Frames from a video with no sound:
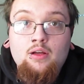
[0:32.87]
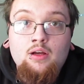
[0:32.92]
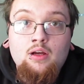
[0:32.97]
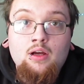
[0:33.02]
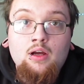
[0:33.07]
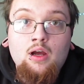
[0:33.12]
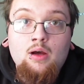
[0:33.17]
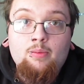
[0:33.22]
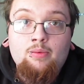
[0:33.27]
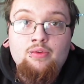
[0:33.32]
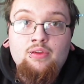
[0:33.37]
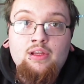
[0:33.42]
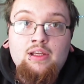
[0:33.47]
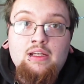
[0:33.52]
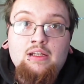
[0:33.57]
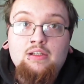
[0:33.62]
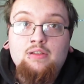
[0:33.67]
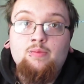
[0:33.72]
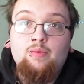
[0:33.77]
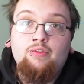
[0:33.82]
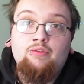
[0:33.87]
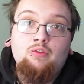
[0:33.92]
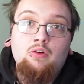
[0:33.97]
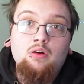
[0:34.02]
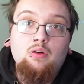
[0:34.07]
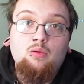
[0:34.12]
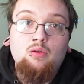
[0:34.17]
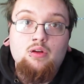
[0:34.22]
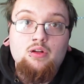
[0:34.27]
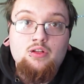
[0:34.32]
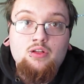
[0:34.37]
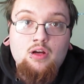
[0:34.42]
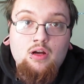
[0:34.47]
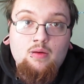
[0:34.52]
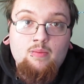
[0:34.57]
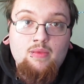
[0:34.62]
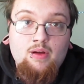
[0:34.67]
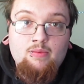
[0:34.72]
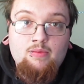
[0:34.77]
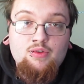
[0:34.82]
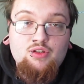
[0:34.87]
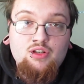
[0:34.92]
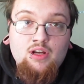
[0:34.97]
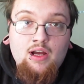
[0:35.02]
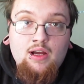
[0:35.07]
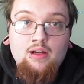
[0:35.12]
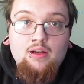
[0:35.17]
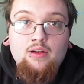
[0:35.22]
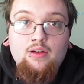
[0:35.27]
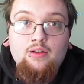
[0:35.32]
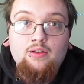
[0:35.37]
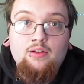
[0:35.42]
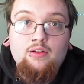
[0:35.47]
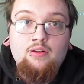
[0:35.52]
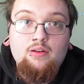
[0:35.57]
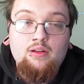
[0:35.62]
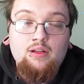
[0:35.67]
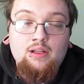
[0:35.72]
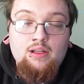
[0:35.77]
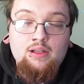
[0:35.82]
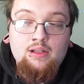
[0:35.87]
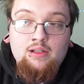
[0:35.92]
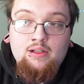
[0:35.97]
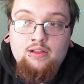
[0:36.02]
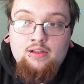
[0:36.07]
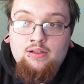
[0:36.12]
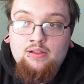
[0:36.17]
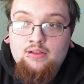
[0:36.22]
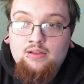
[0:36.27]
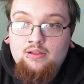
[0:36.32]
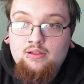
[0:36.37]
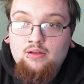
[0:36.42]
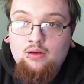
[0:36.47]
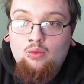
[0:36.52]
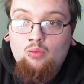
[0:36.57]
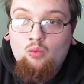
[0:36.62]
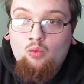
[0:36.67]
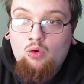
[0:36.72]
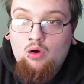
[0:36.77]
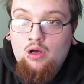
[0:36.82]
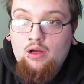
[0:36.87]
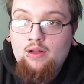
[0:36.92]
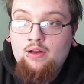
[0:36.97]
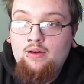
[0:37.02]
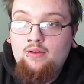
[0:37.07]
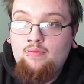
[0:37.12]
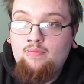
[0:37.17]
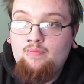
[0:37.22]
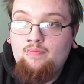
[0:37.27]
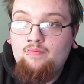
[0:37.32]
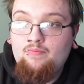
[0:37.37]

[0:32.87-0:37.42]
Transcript: a couple things before I want to talk about my shotgun is one.